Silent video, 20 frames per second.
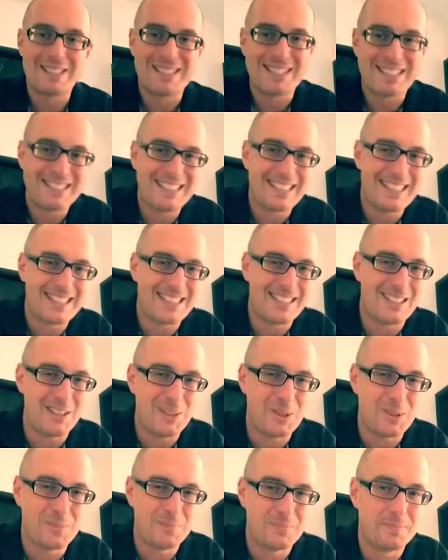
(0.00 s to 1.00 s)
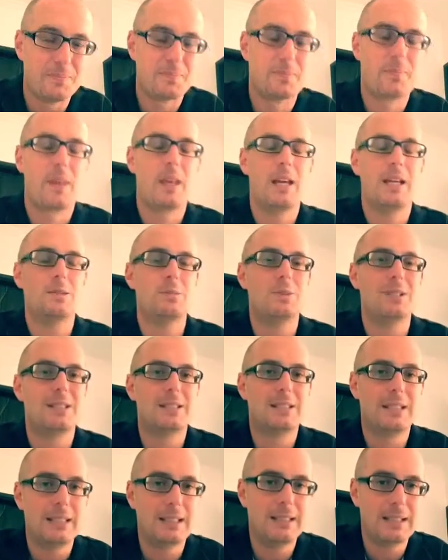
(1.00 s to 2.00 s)
still need to do is we
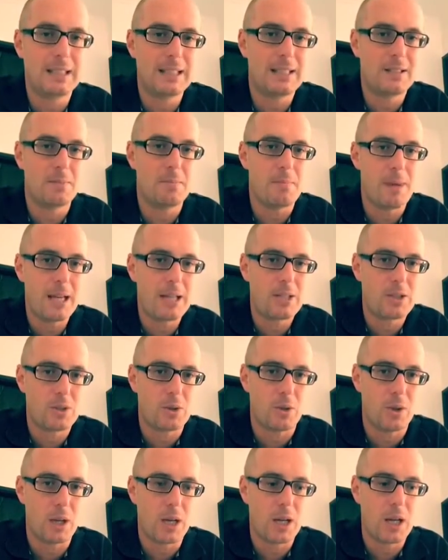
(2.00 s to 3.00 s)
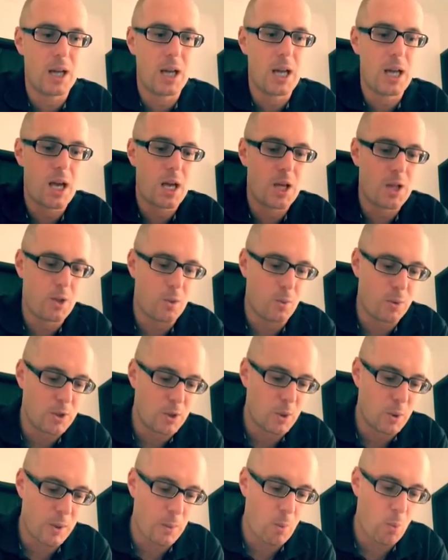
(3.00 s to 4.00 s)
still need to make sure that we're
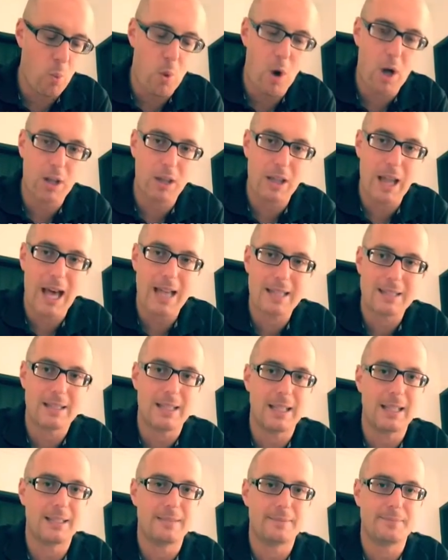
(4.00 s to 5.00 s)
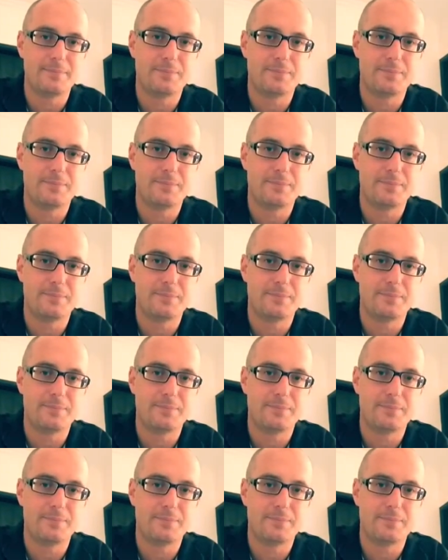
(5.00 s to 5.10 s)
doing one last thing.